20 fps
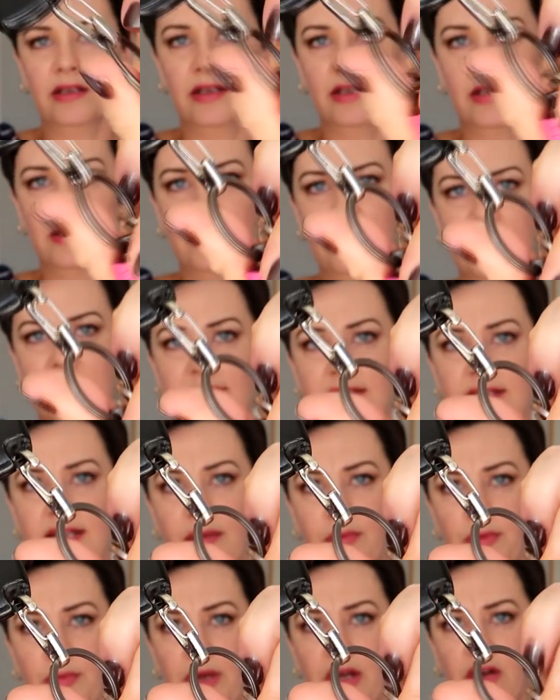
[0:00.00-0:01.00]
and
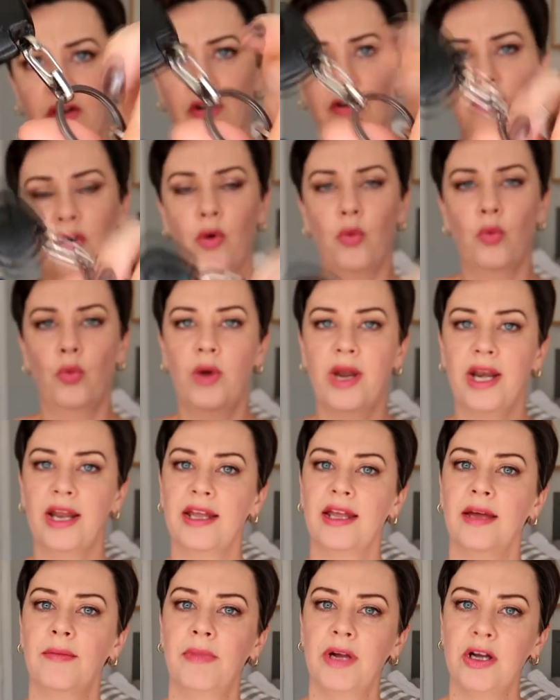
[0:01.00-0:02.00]
snap it back on when I
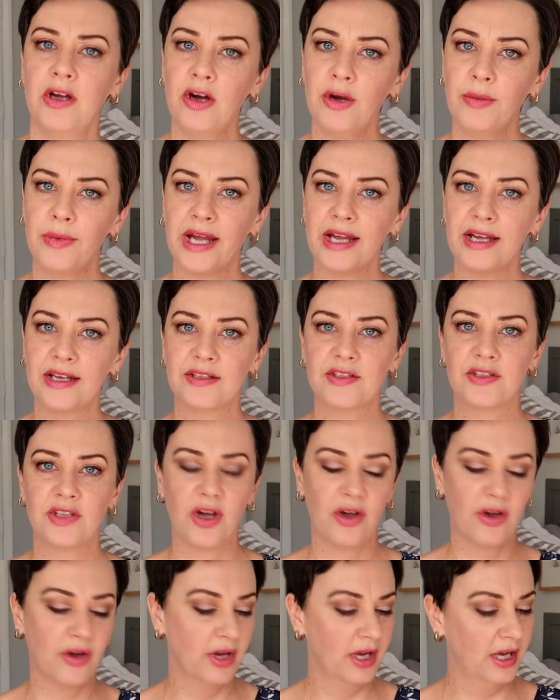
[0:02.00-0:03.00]
get my car back
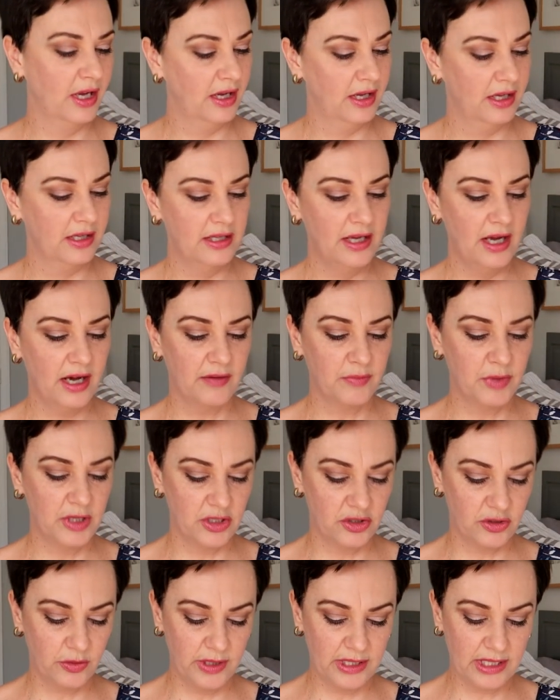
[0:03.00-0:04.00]
so yeah I've been
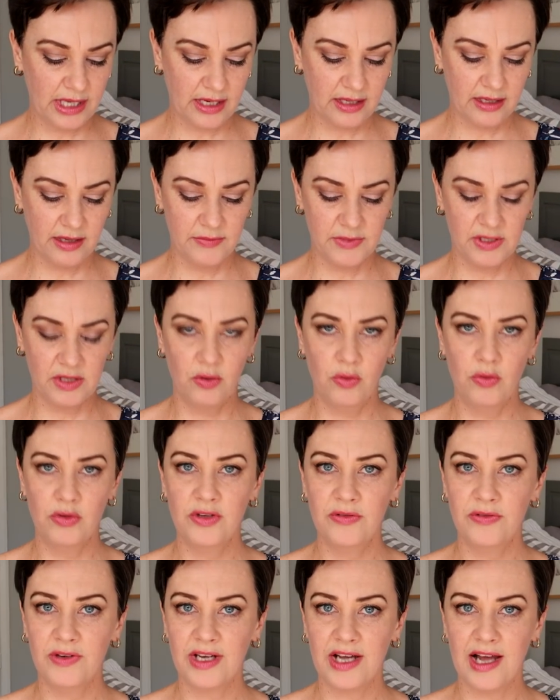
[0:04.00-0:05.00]
enjoying that it comes in all
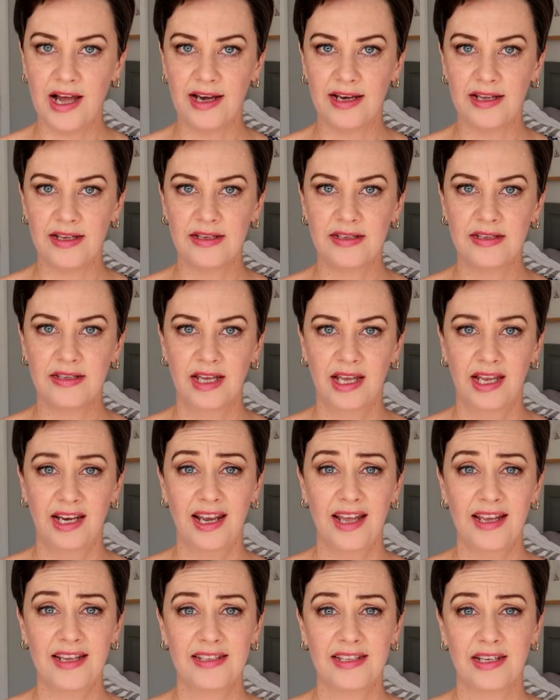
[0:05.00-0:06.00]
different colors
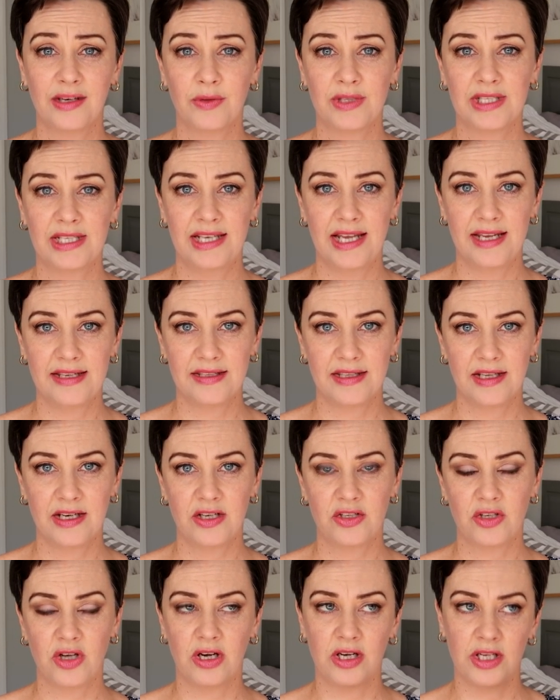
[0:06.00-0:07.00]
like I said it was less than
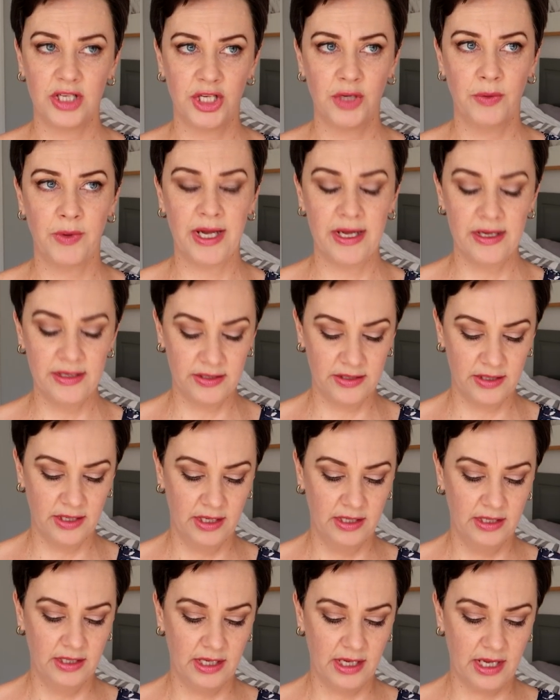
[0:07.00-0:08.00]
a dollar US
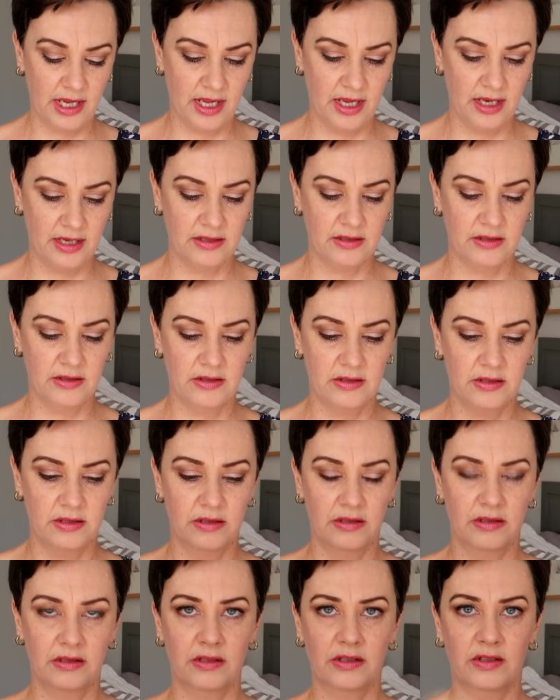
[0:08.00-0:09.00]
and
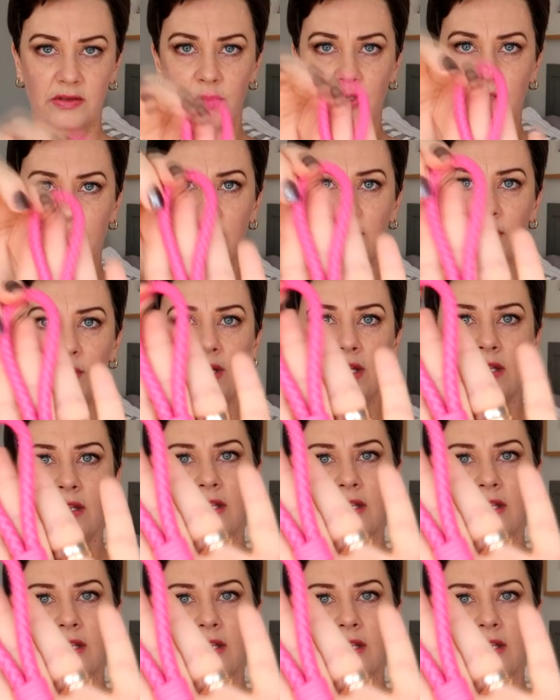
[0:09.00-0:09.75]
worked really well